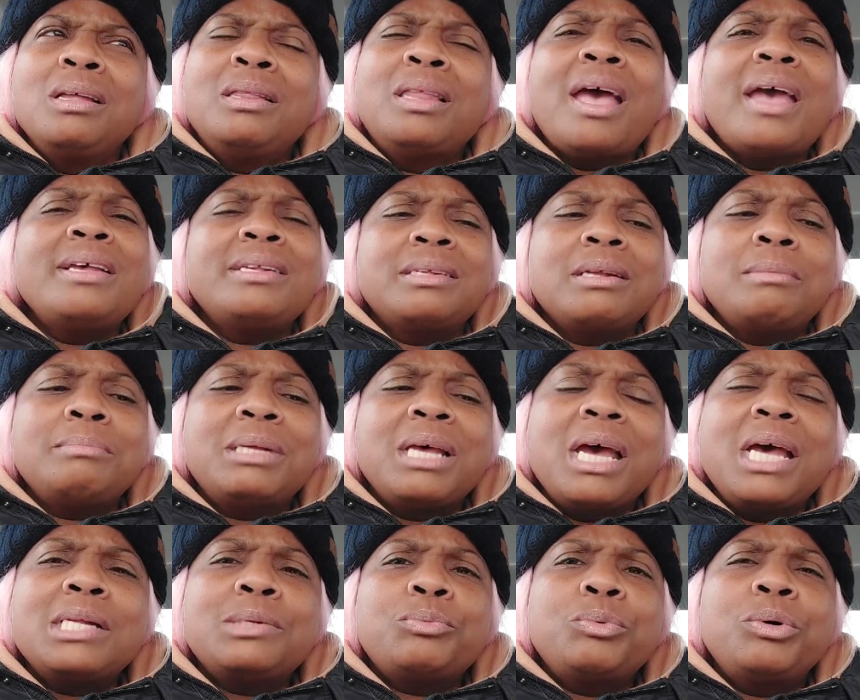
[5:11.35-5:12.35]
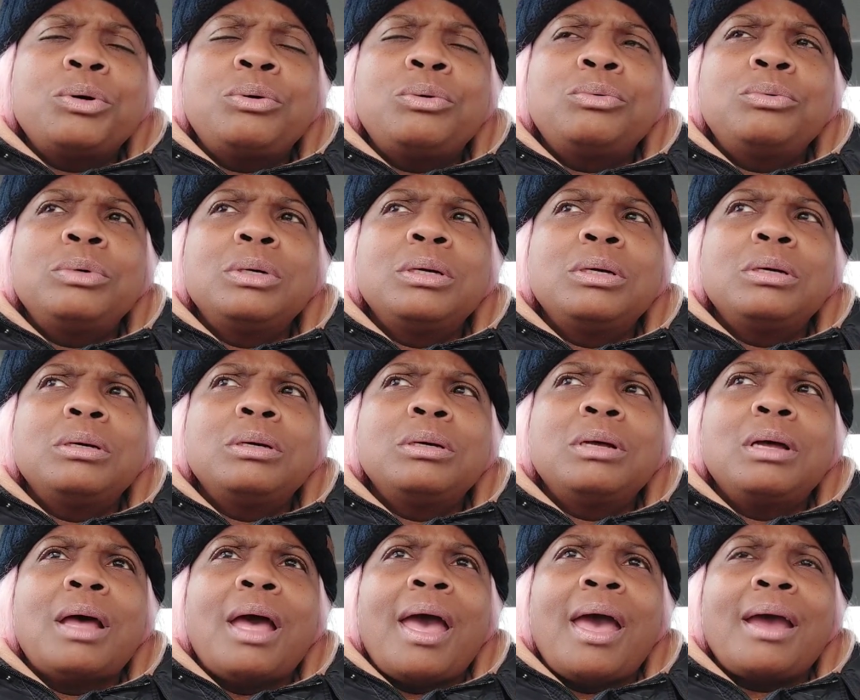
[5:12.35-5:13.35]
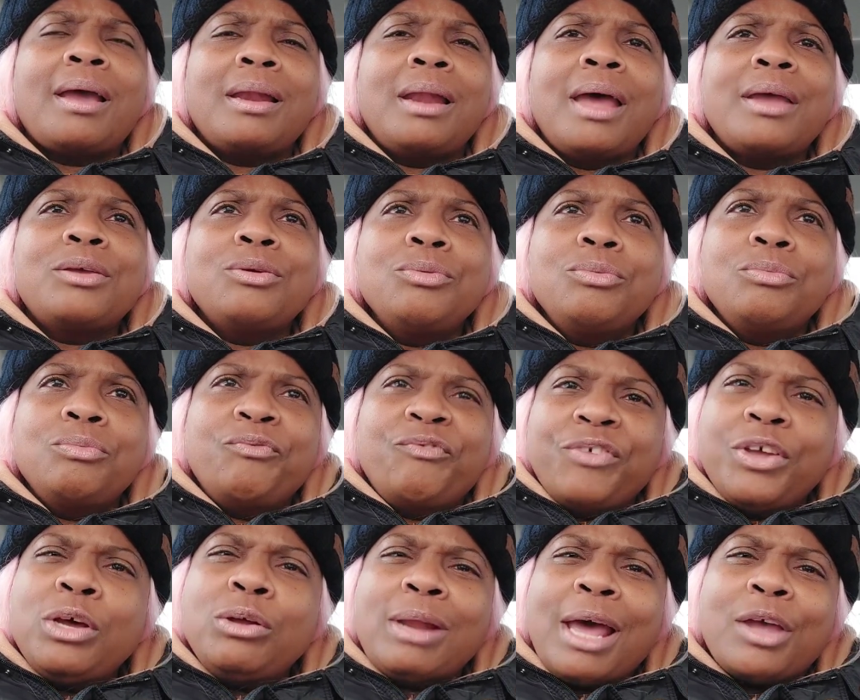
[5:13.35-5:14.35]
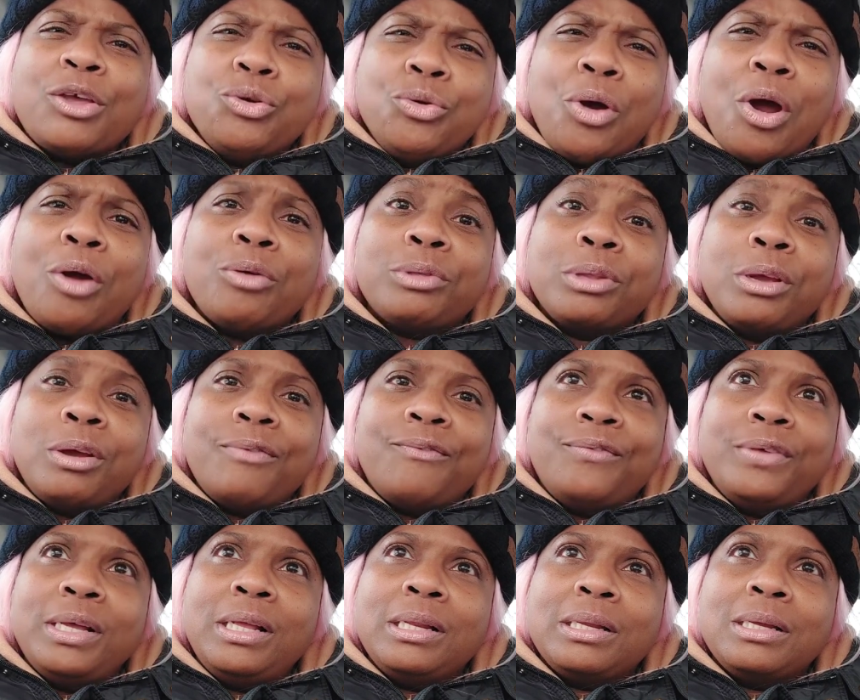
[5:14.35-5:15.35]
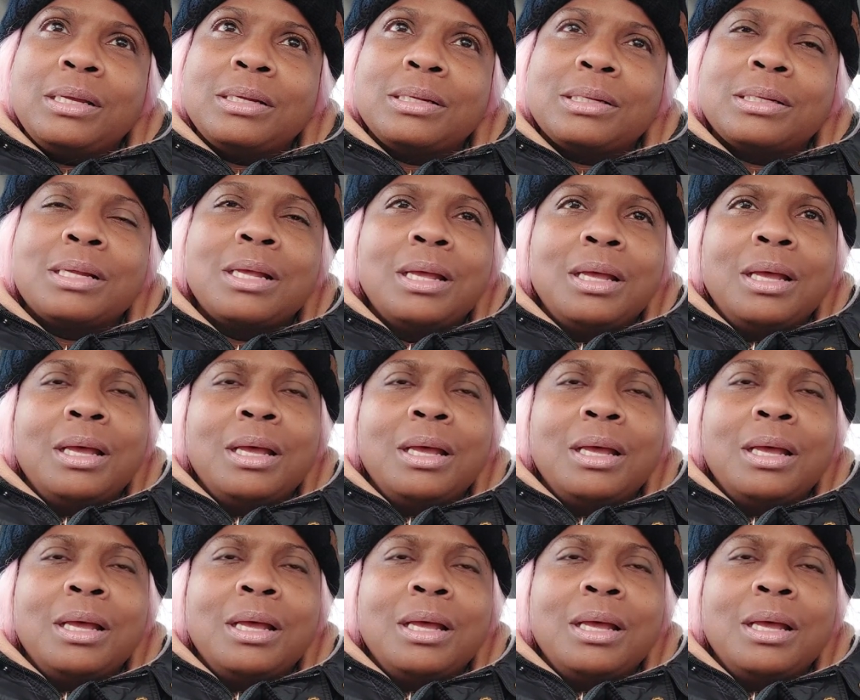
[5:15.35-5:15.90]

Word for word: They sometimes will act like you feel like you hurt their feelings.